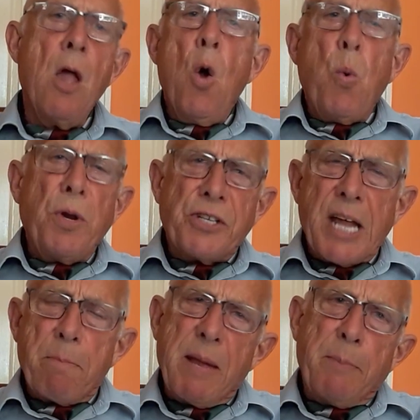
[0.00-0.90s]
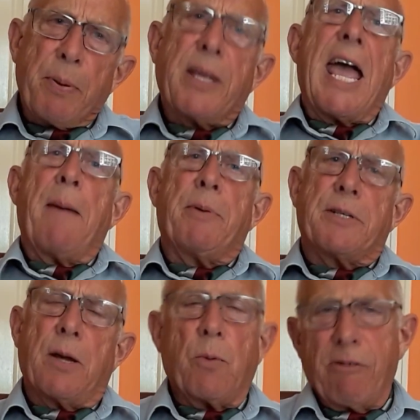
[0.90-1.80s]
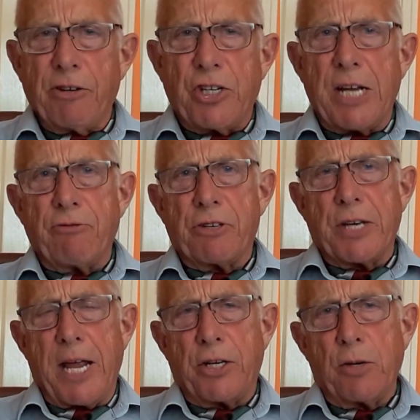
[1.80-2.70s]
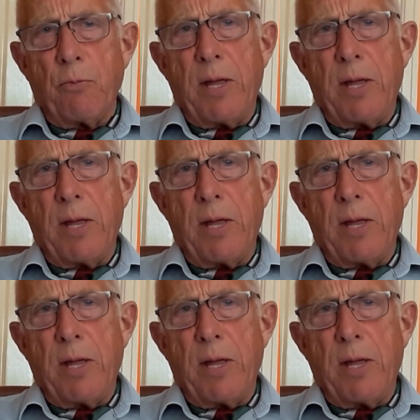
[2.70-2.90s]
What does that mean per capita? We're a generous nation.